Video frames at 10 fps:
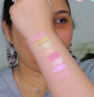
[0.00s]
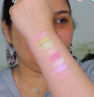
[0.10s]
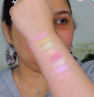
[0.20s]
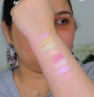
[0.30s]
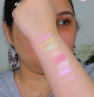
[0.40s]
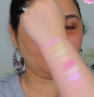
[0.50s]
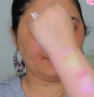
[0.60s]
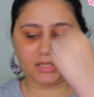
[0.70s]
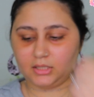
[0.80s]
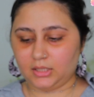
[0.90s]
pastel
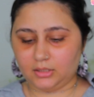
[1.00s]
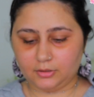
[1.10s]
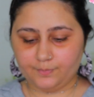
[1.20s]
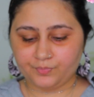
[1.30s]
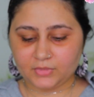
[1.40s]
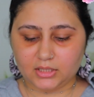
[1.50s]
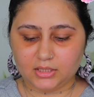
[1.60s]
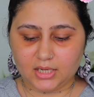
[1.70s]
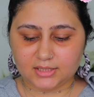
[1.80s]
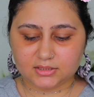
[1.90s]
pink color.
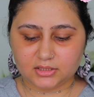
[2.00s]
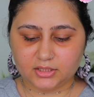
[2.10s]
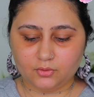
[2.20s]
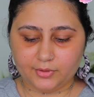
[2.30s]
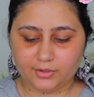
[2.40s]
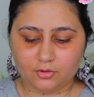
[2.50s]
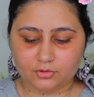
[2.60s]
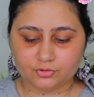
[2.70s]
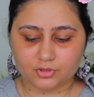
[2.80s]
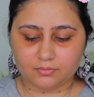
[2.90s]
Then lastly going
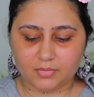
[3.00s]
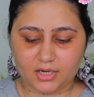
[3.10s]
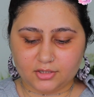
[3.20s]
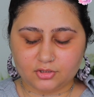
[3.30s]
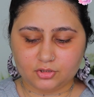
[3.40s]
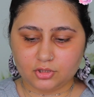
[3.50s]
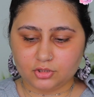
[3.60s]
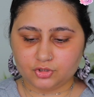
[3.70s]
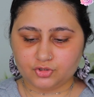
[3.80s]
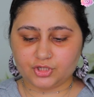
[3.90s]
on to the matte
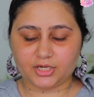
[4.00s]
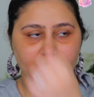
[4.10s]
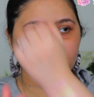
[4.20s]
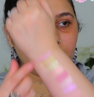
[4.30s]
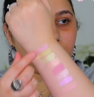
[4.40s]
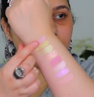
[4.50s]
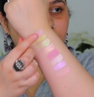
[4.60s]
shade.